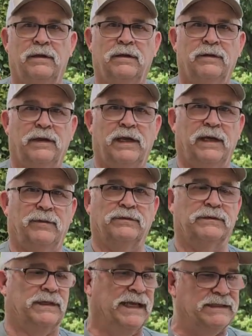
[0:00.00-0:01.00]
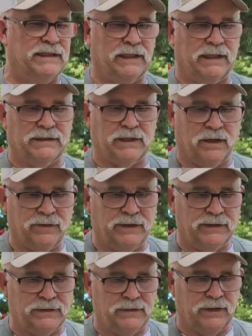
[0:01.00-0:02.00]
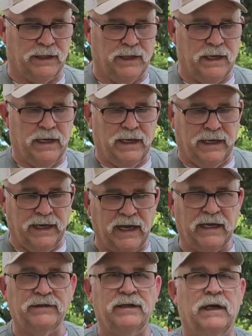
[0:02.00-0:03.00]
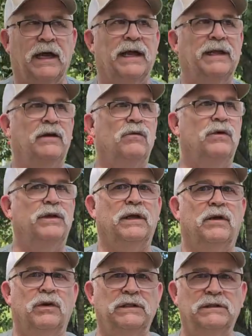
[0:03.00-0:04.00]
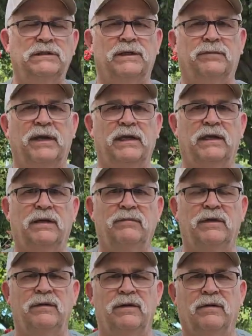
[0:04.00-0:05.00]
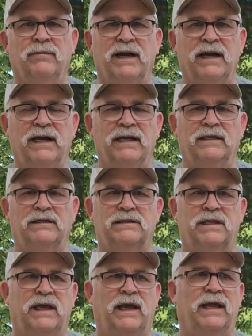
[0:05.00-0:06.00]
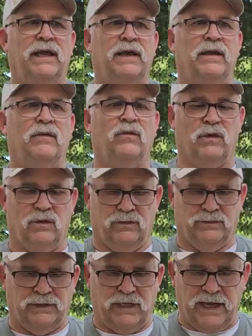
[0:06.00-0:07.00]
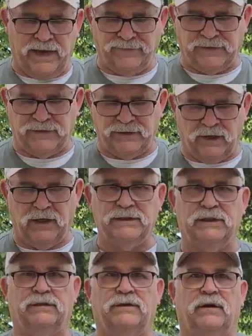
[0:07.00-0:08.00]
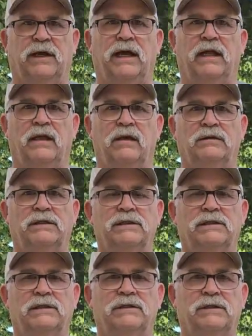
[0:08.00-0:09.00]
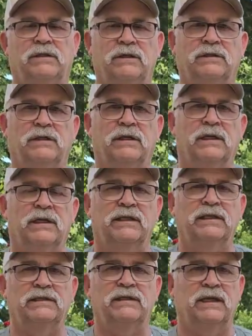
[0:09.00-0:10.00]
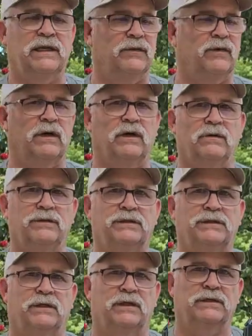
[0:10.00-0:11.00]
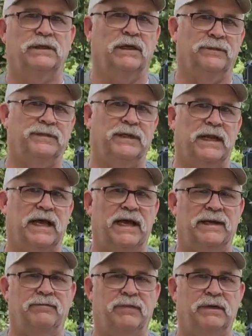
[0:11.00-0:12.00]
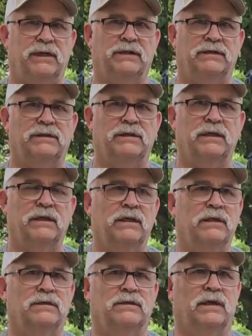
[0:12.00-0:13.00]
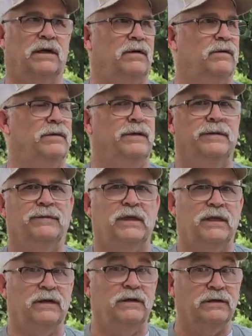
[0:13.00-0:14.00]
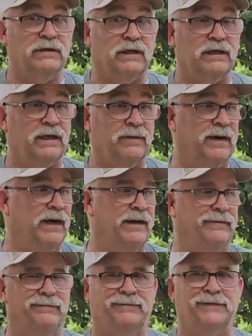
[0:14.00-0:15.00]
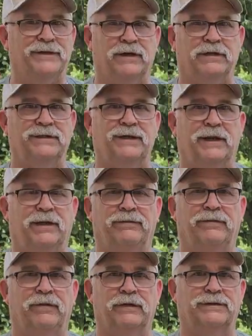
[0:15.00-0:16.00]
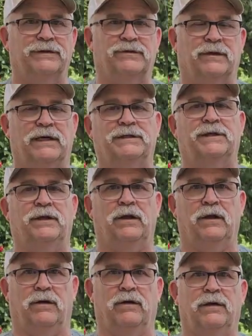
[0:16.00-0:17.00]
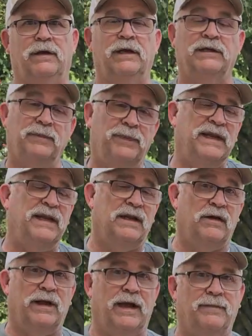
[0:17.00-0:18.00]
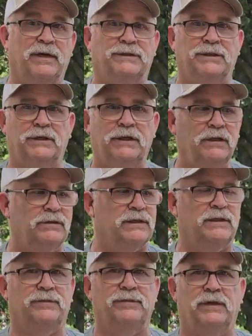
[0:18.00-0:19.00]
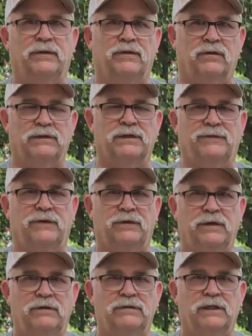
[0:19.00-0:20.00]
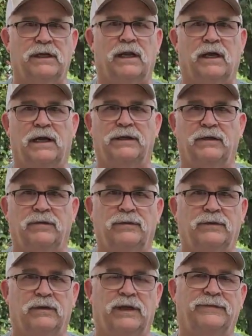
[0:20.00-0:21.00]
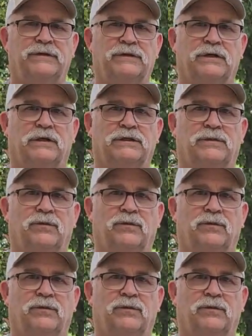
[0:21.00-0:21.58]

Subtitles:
the cables. That's it. That's all there is to it. And guys, I know one of the questions that may come to your mind is that, well, you have to charge it, so how long does it charge? This thing will hold a charge up to 9 months. So, you're talking about charging it once or twice a year. Depending on how much you use it, of course, if you're using it a lot, you'll have to charge it